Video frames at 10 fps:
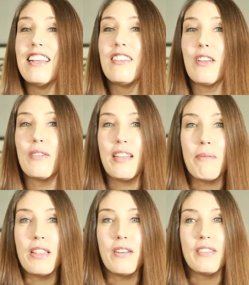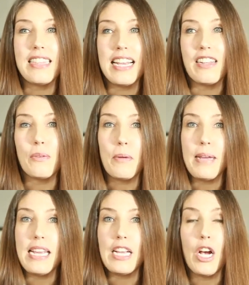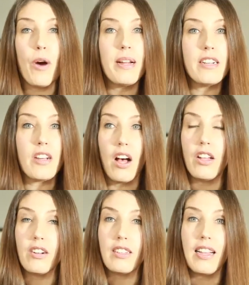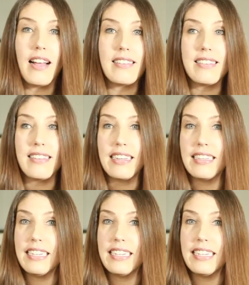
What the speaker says: So some of those things would be go into all your closets and